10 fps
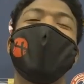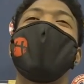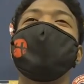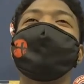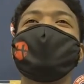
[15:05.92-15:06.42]

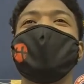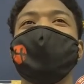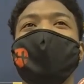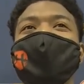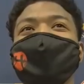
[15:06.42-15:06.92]
Outside of
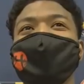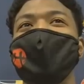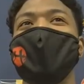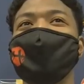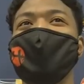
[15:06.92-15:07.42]

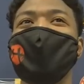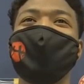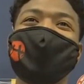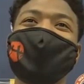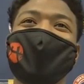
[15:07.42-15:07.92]

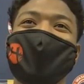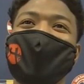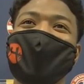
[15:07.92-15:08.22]
voice, yeah.